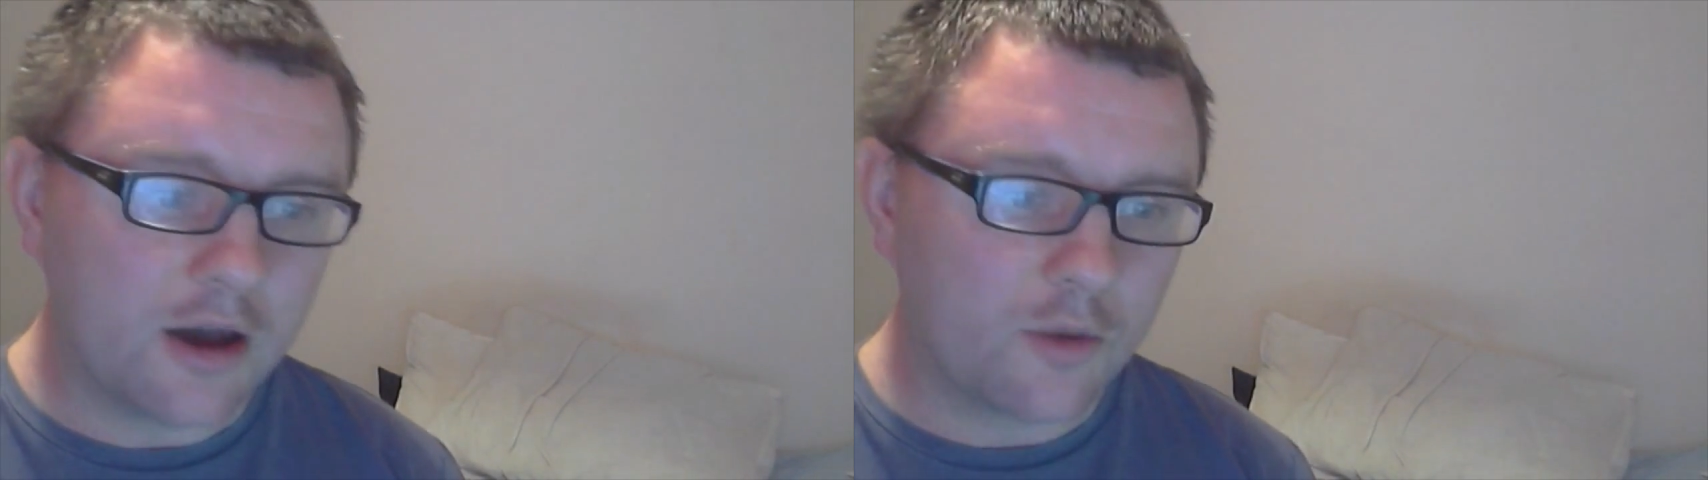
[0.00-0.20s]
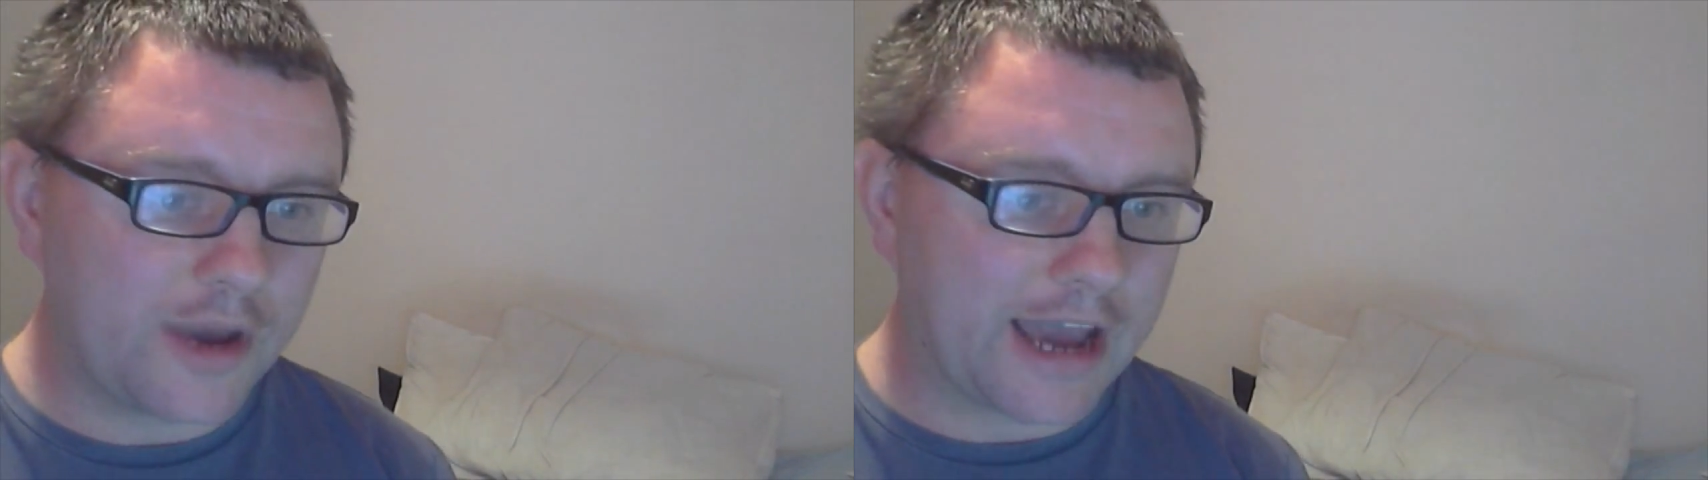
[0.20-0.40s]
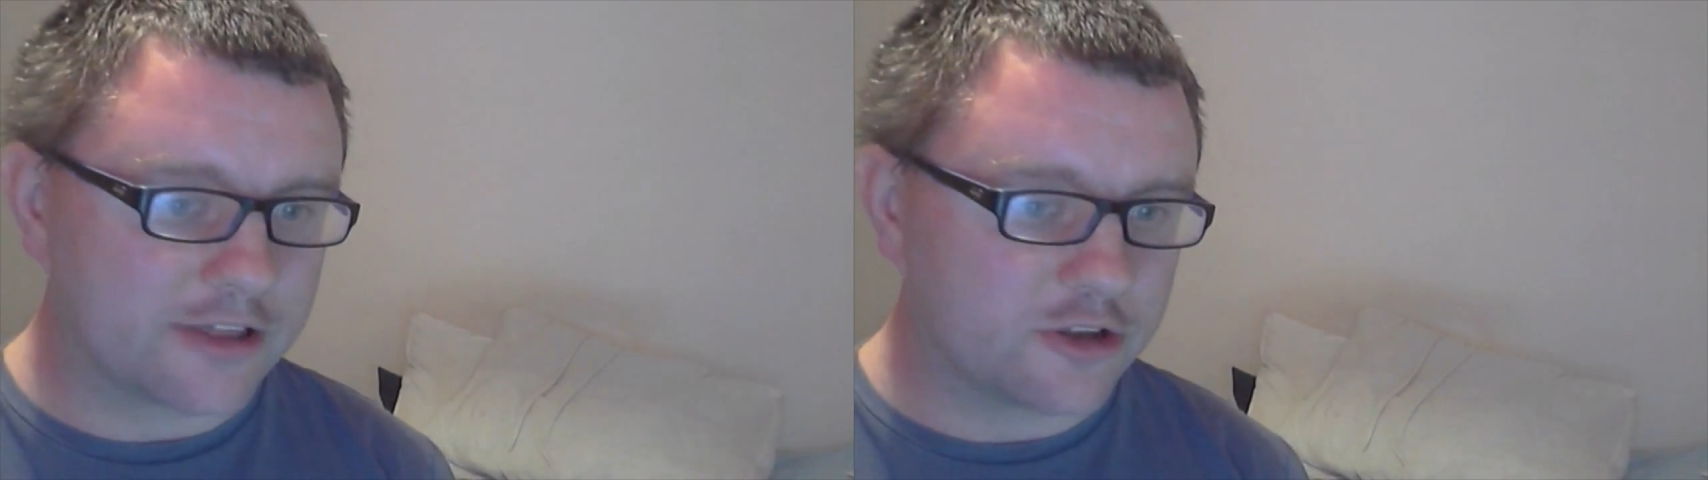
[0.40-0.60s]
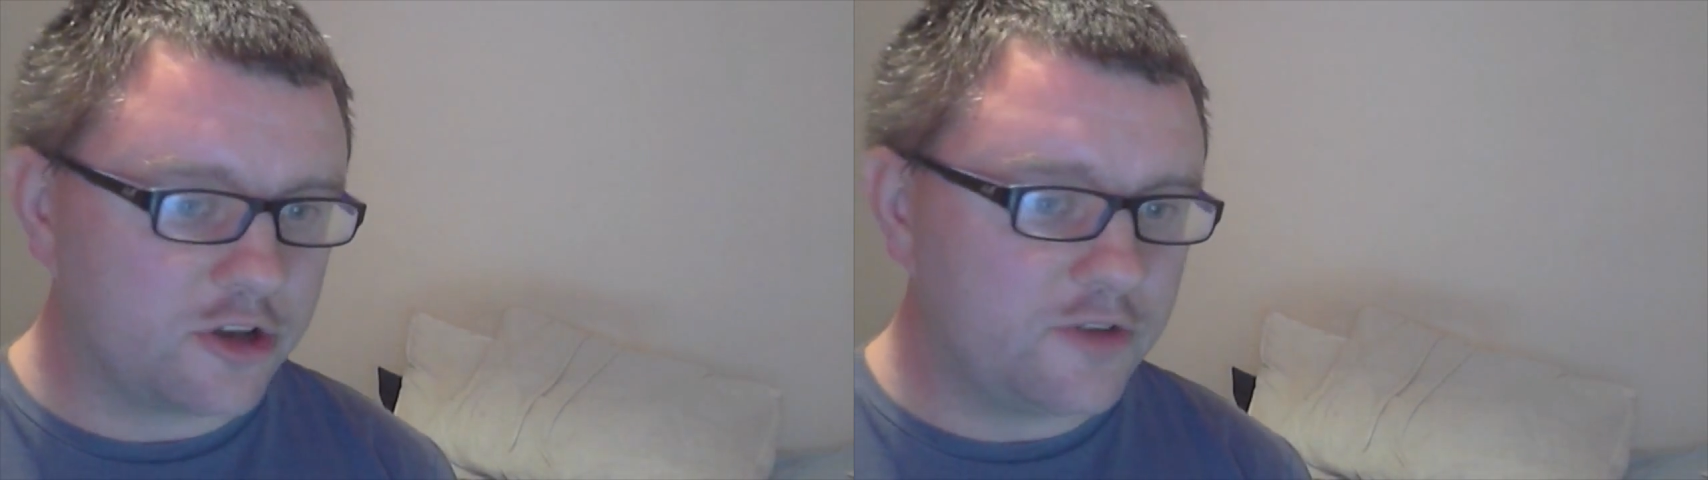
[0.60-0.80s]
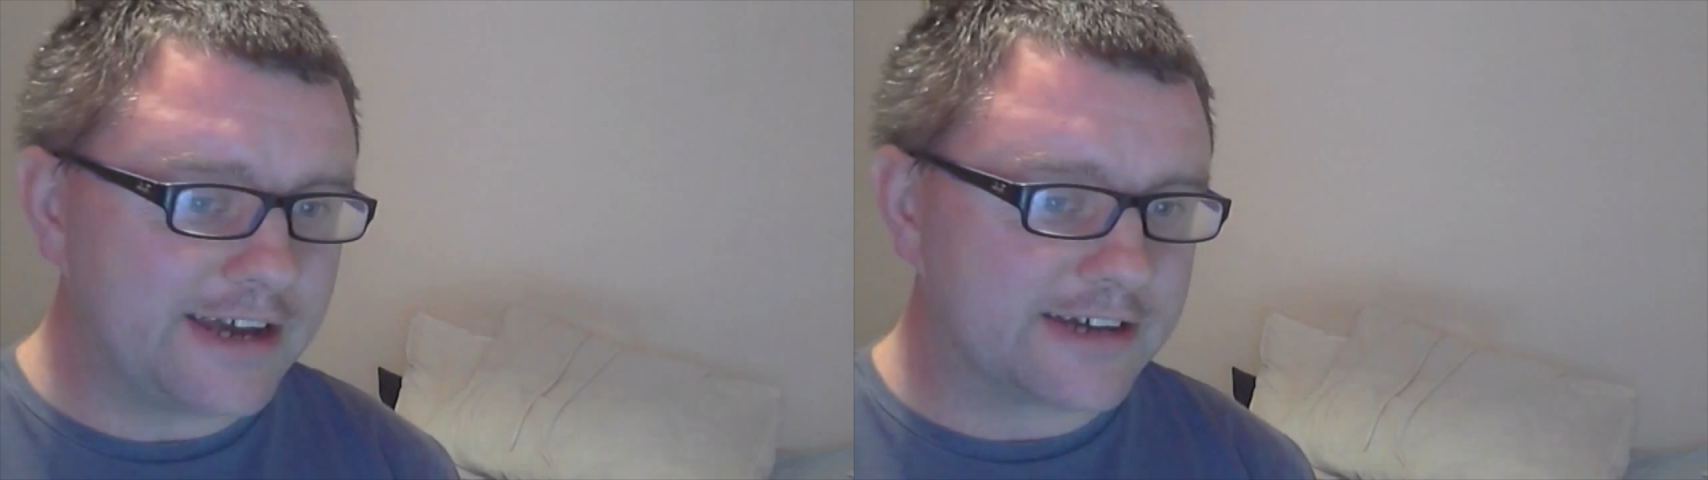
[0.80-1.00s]
we had to
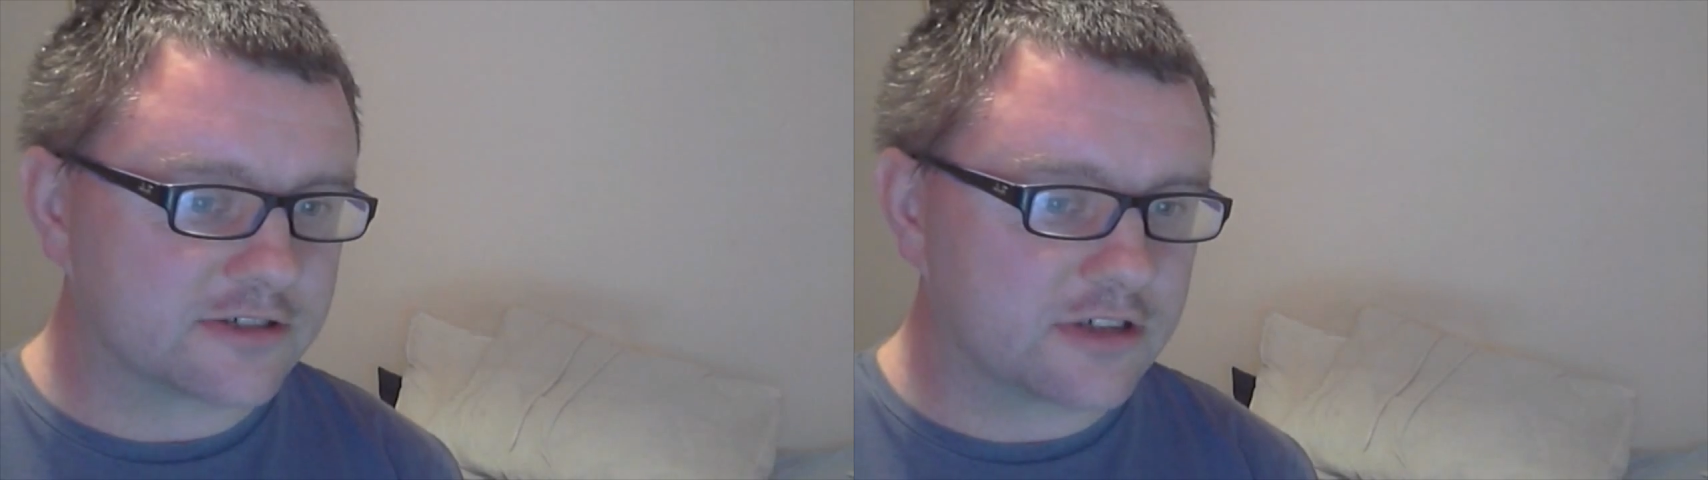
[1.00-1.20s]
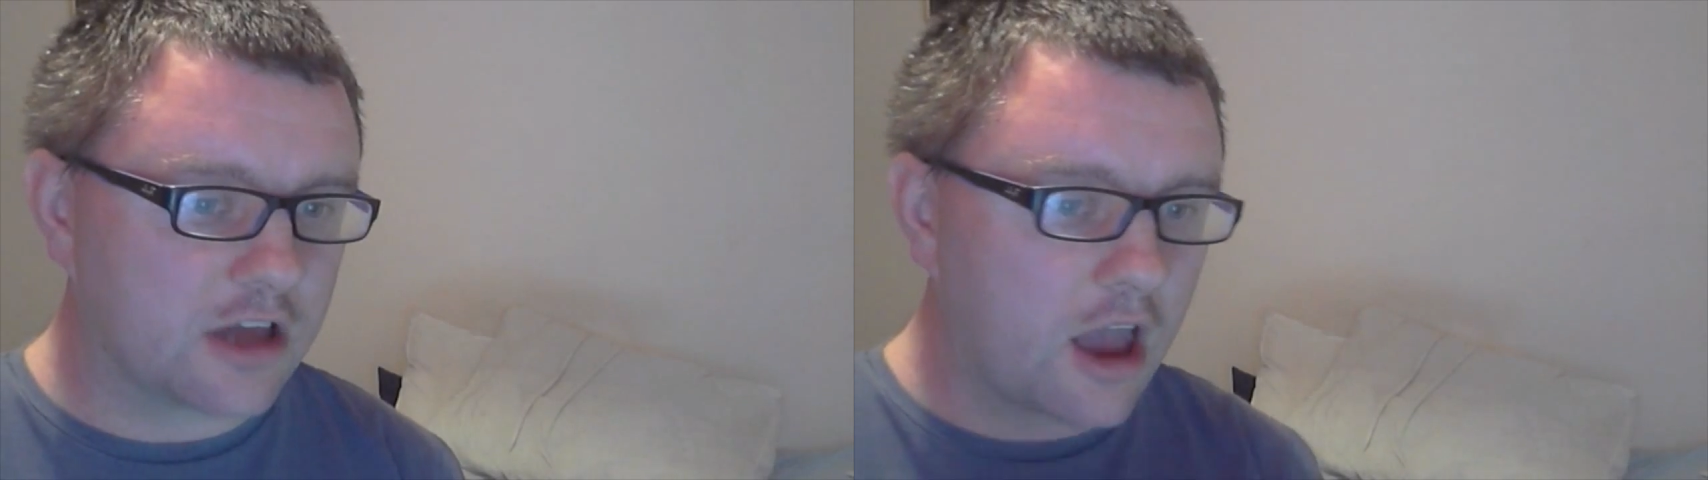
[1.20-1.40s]
do this.